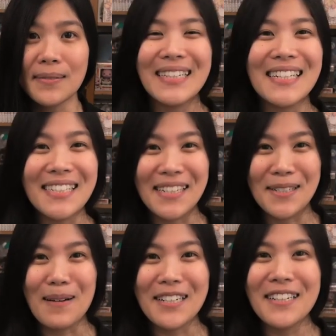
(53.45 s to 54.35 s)
This is
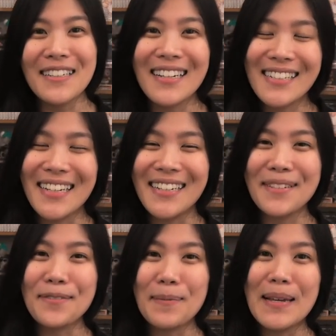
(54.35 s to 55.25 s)
especially exciting
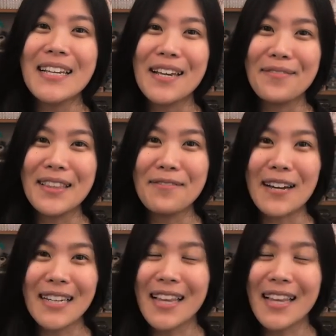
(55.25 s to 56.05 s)
for me given the fact